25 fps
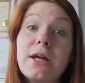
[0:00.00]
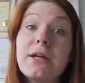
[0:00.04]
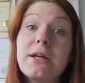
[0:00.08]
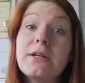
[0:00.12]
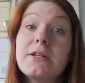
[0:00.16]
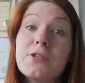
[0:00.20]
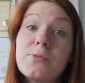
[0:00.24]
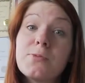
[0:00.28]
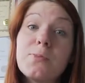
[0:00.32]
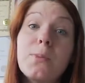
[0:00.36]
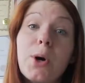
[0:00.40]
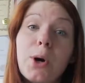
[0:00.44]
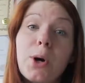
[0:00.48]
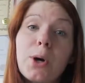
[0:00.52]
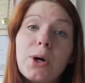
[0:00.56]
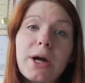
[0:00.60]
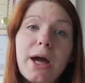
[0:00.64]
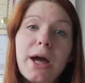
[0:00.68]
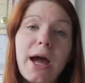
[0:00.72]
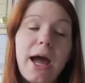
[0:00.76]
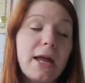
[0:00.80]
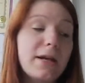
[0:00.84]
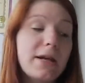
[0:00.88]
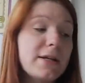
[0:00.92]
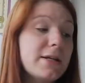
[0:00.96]
in this
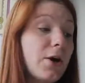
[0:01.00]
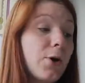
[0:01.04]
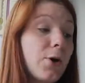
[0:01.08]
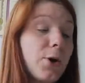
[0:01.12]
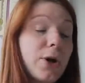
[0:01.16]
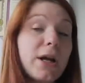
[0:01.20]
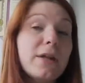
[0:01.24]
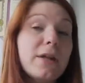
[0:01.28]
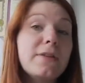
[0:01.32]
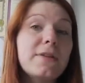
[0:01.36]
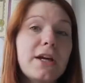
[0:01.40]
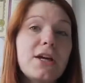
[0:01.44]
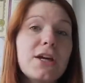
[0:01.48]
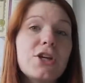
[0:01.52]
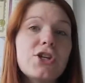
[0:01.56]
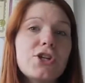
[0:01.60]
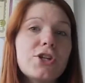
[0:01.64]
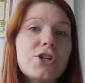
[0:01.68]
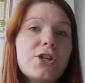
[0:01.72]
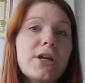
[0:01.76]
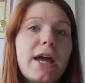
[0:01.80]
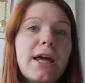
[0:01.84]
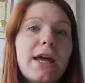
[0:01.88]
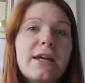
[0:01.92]
book and orientation